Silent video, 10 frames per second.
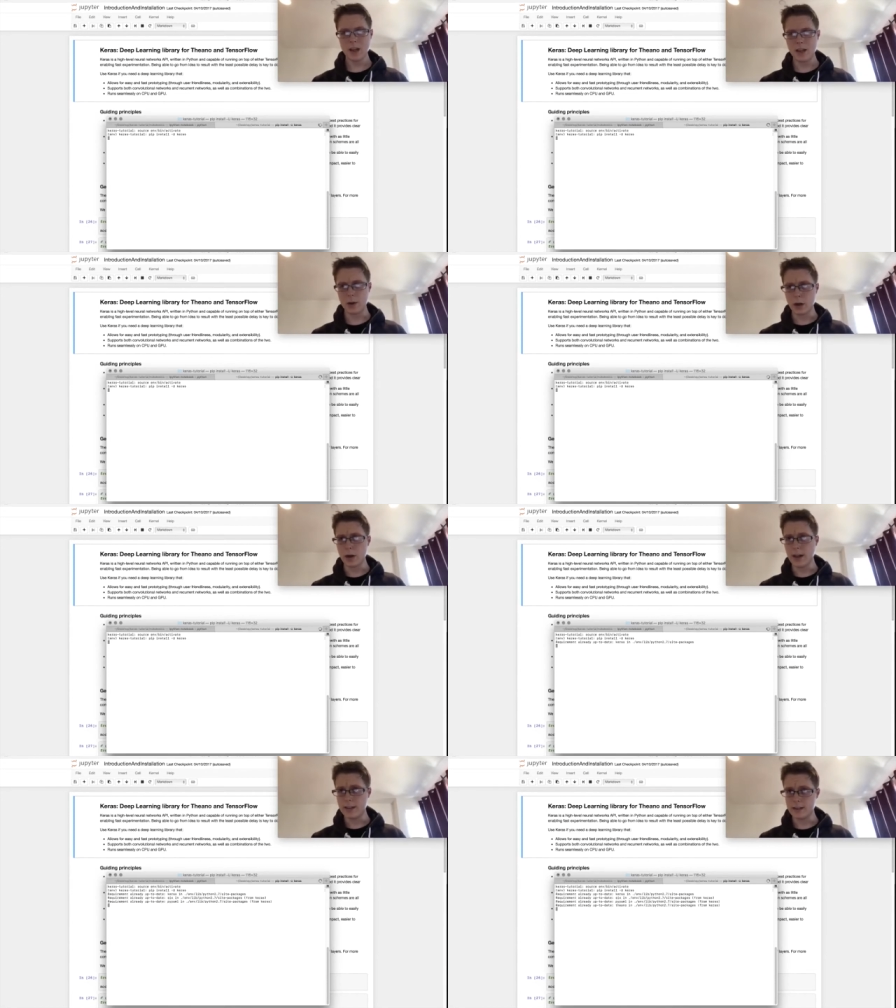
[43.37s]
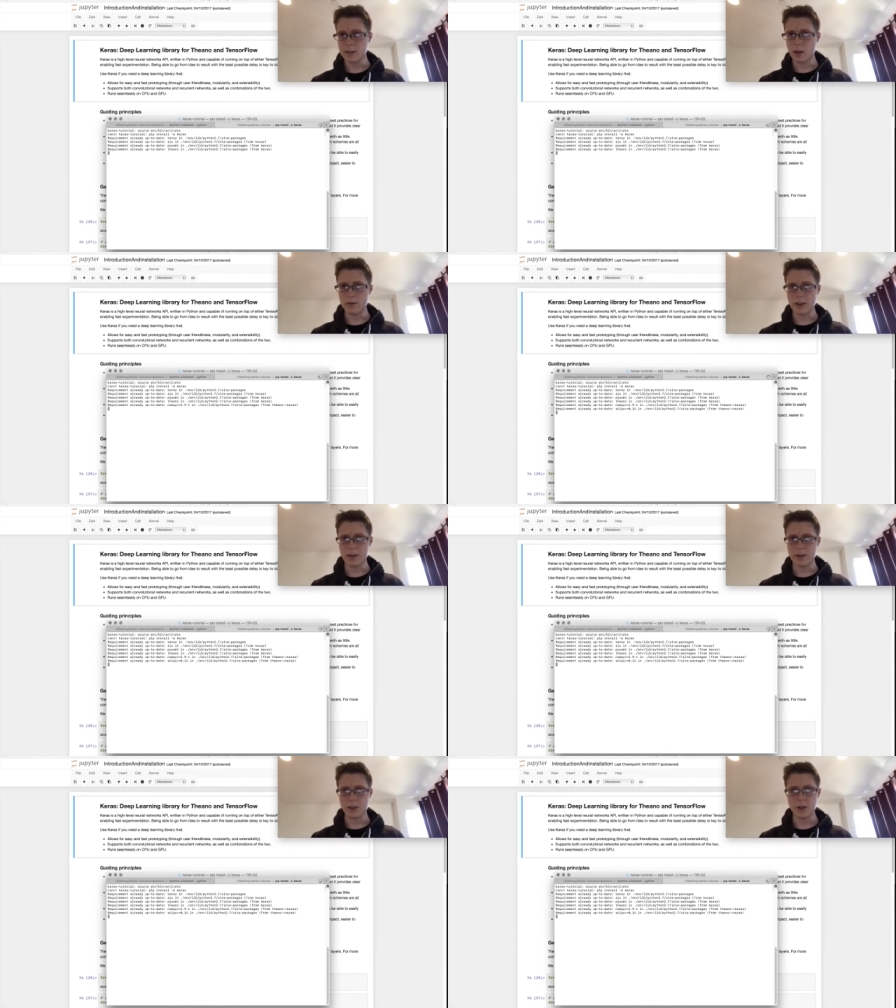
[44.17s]
I'll go ahead and install
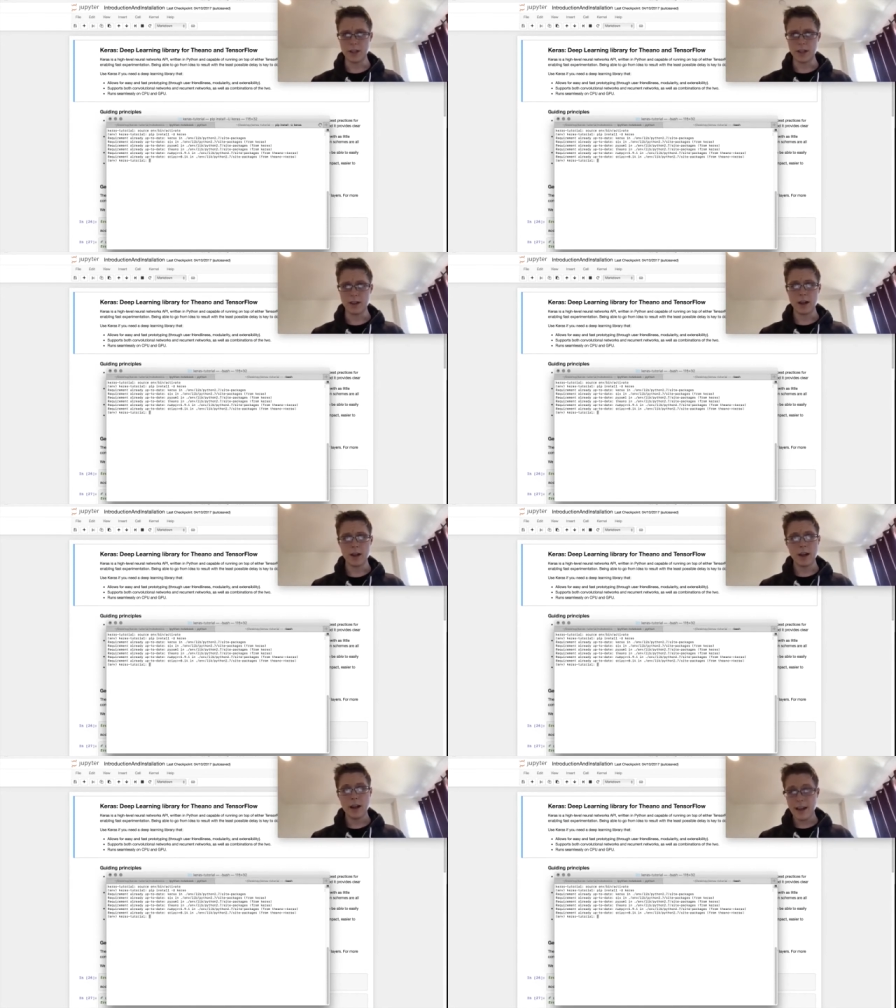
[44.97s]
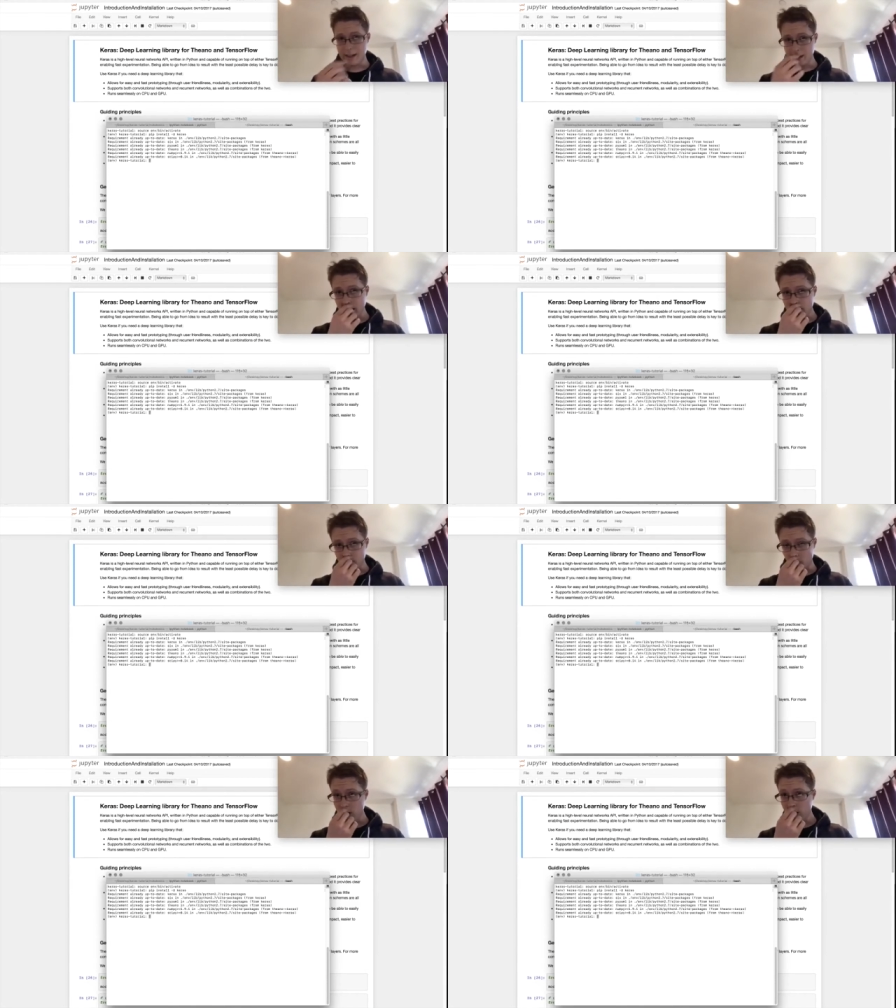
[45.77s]
everything that you need except
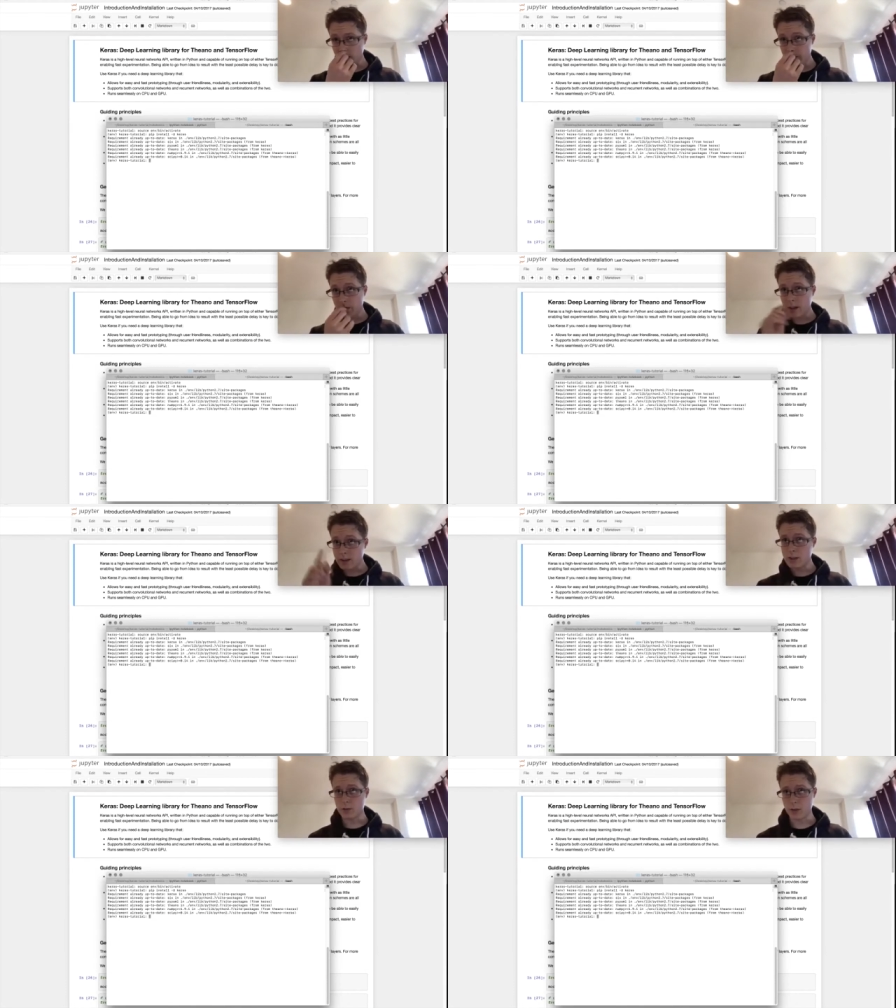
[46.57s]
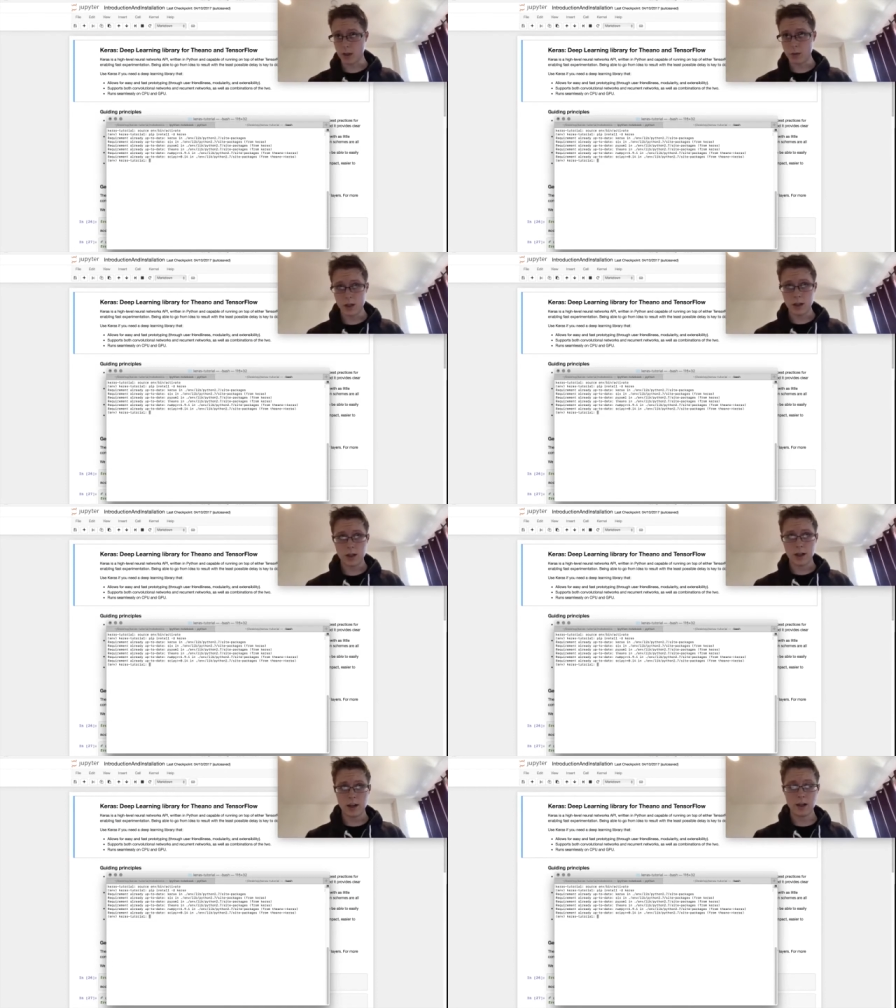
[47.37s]
for TensorFlow.
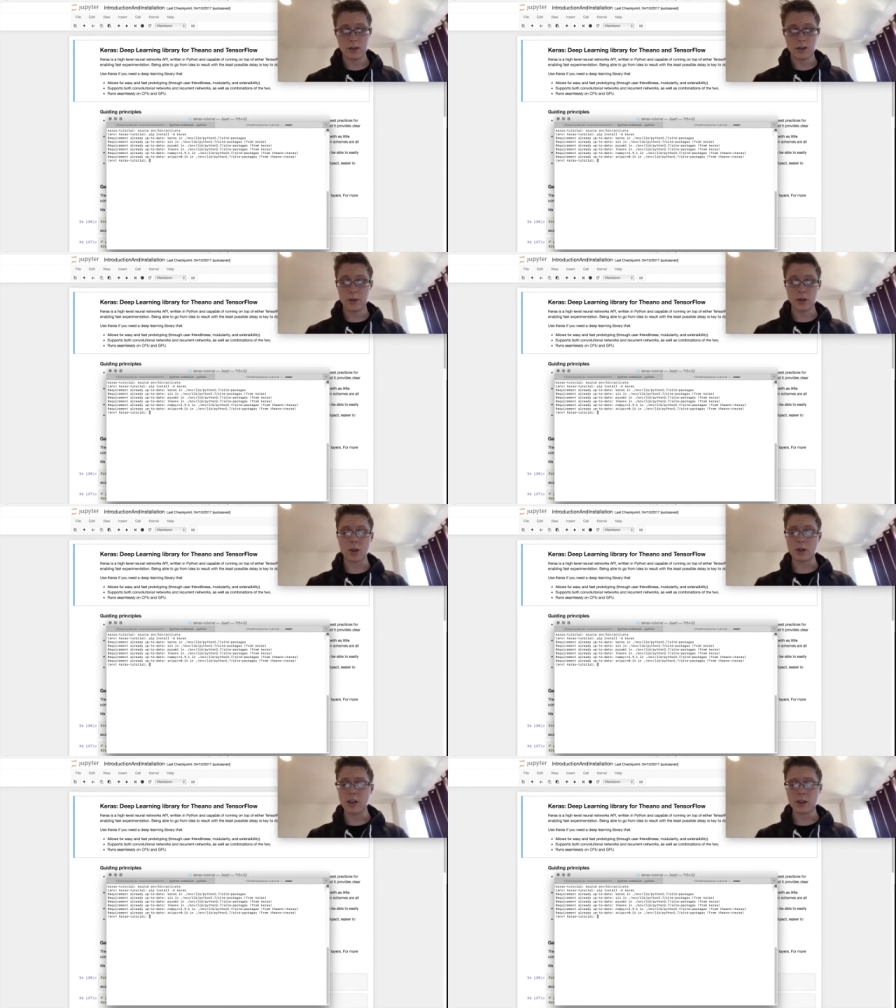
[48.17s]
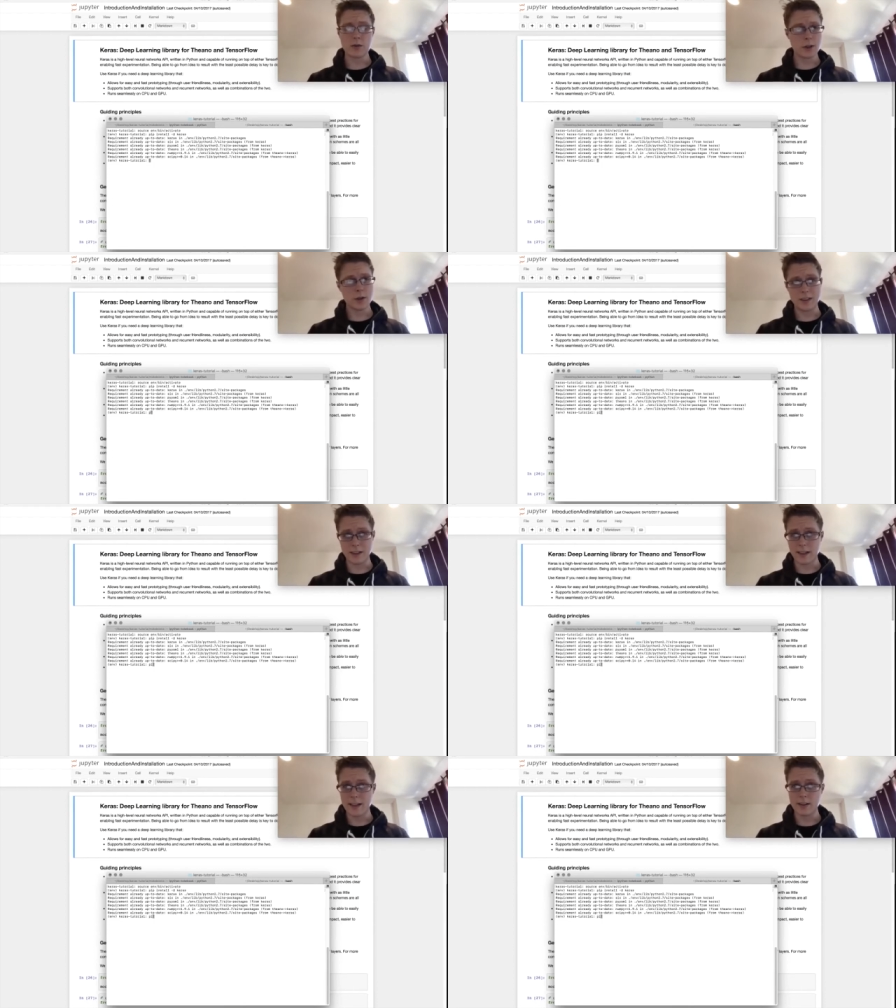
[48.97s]
Uh, to install TensorFlow, it's
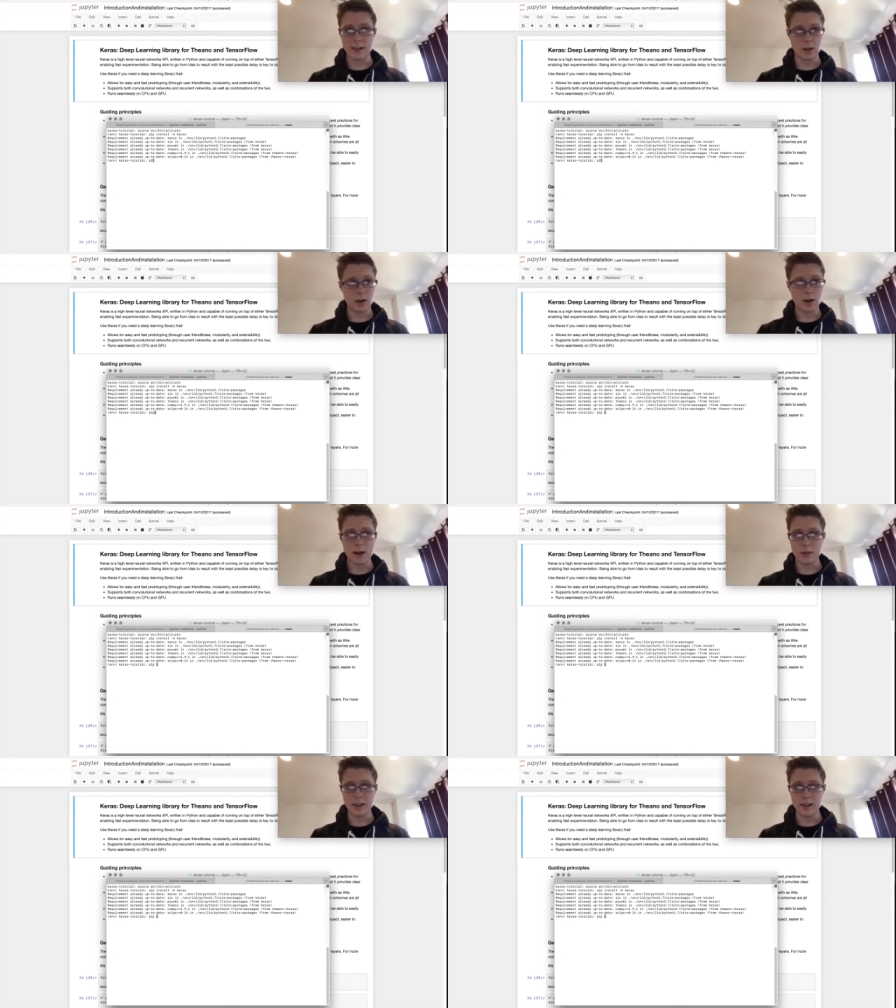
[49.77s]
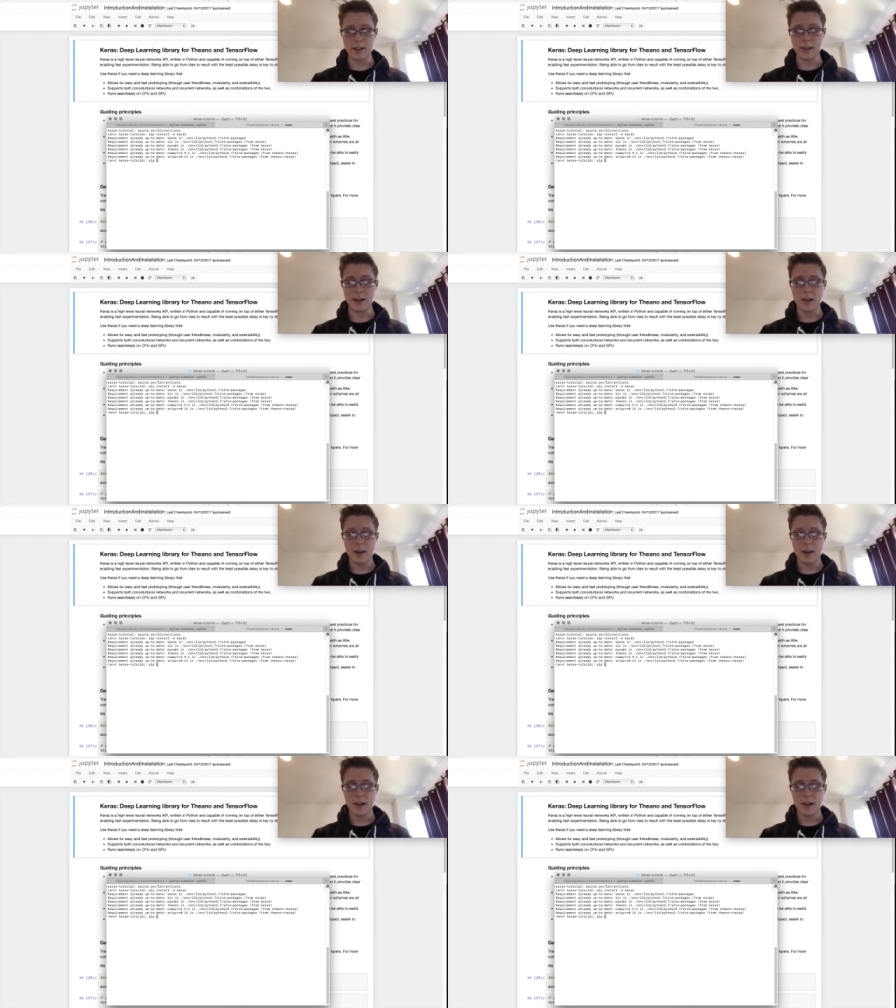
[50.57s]
again incredibly easy.